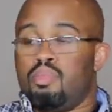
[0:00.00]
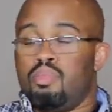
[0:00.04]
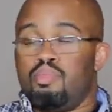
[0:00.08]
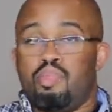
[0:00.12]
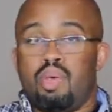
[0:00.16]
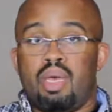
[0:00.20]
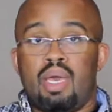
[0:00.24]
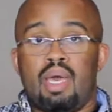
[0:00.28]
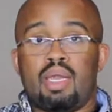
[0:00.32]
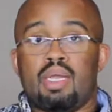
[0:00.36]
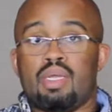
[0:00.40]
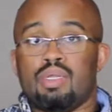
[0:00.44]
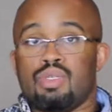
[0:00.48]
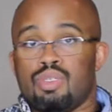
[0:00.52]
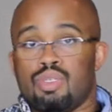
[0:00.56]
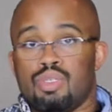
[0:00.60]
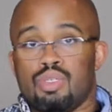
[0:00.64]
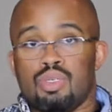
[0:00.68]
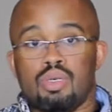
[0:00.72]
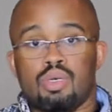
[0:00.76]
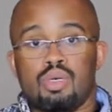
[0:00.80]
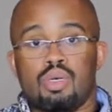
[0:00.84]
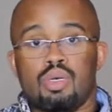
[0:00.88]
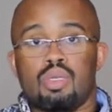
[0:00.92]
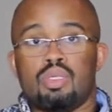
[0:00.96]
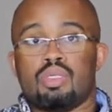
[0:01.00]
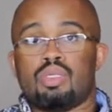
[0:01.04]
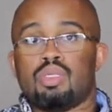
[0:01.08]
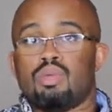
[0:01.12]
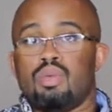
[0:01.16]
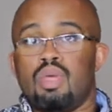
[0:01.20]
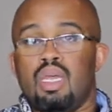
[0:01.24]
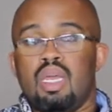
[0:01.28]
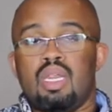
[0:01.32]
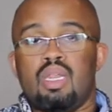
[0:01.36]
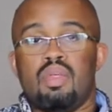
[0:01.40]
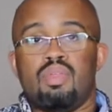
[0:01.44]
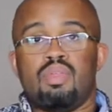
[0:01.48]
pet
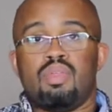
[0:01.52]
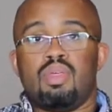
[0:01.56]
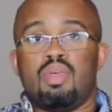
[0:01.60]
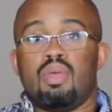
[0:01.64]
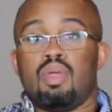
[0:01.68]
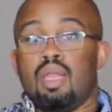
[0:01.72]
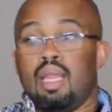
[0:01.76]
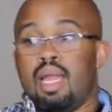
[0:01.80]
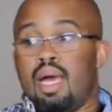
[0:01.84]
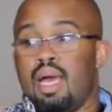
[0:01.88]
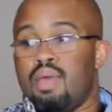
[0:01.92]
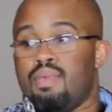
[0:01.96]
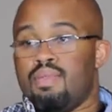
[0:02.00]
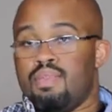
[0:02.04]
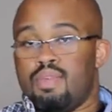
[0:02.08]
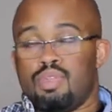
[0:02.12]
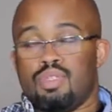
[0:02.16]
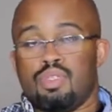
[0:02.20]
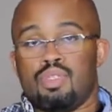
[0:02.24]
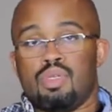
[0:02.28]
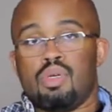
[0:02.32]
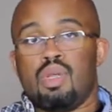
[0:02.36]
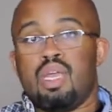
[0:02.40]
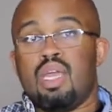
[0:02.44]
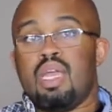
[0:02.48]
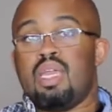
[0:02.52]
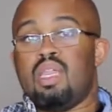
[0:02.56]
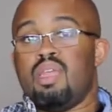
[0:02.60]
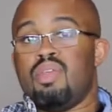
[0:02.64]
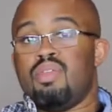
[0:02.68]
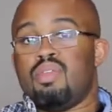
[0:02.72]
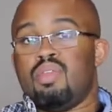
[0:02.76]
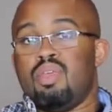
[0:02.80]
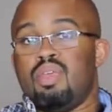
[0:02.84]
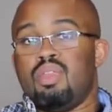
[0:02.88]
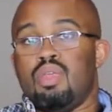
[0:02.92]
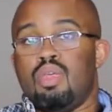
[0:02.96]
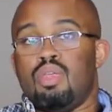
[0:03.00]
insurance, anything, life insurance,
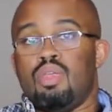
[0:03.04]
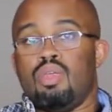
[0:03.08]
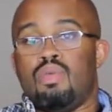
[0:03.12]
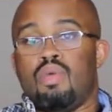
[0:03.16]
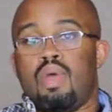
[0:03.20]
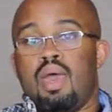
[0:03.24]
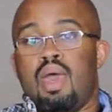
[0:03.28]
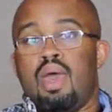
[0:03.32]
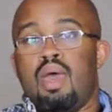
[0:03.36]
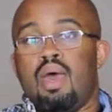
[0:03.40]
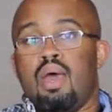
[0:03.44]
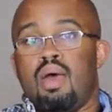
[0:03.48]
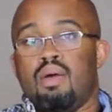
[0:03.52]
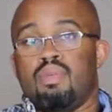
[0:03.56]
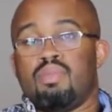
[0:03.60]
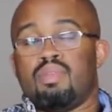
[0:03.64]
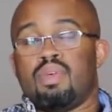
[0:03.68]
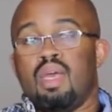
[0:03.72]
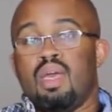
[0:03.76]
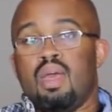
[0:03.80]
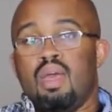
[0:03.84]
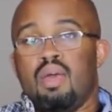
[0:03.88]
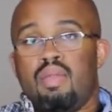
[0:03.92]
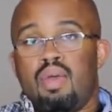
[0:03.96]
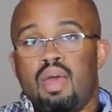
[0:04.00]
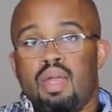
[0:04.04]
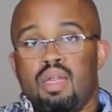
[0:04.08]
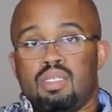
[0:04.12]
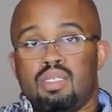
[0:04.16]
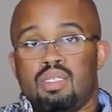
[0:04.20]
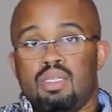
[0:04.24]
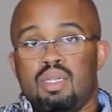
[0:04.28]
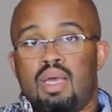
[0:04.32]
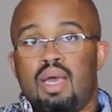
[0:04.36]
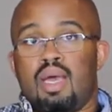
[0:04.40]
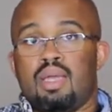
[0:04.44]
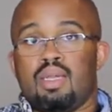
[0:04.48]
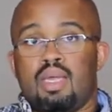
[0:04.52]
anything that you have that
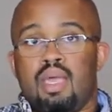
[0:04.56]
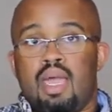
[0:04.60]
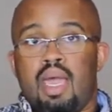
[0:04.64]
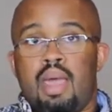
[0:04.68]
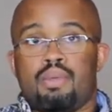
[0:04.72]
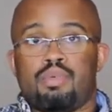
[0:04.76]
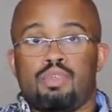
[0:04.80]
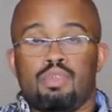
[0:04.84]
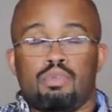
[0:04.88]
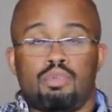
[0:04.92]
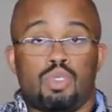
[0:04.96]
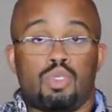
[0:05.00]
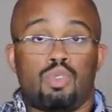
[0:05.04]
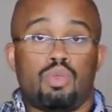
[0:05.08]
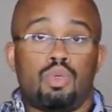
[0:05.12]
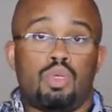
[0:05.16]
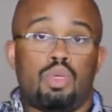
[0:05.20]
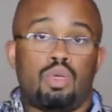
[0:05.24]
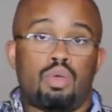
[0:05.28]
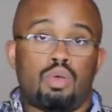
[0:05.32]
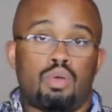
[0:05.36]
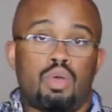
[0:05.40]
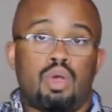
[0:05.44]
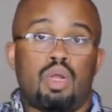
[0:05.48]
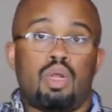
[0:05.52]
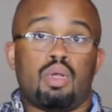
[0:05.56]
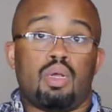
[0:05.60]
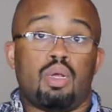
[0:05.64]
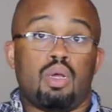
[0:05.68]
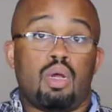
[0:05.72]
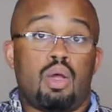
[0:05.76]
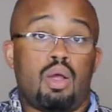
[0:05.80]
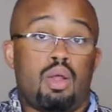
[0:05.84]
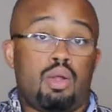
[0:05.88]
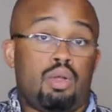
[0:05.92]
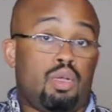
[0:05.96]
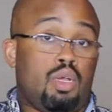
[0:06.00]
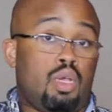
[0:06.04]
is not captured between your credit
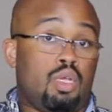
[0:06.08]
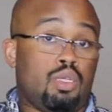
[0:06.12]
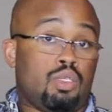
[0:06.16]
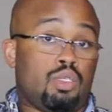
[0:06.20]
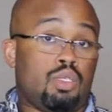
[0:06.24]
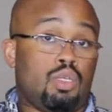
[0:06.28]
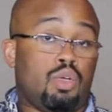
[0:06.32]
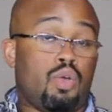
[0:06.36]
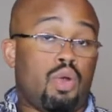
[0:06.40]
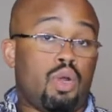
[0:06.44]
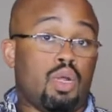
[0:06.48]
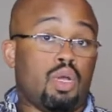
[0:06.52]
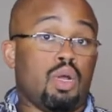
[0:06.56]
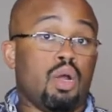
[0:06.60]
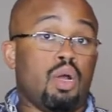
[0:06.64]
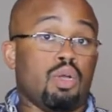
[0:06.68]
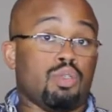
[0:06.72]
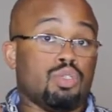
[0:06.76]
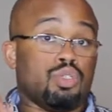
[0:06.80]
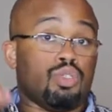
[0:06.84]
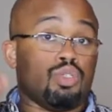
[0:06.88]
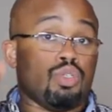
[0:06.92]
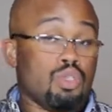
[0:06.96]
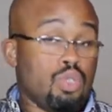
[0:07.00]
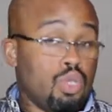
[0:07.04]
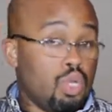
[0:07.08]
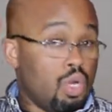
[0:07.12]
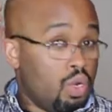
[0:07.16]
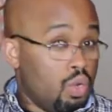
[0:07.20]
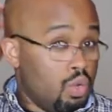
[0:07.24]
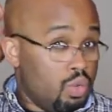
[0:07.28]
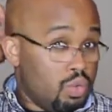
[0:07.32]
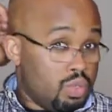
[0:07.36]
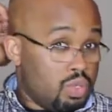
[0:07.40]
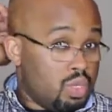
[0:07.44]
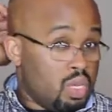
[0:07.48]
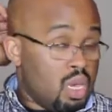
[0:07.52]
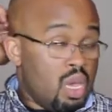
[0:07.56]
cards and your
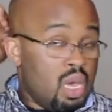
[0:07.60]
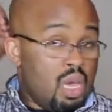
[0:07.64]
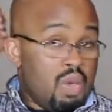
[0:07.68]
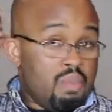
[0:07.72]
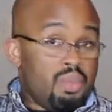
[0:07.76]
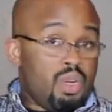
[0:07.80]
loans,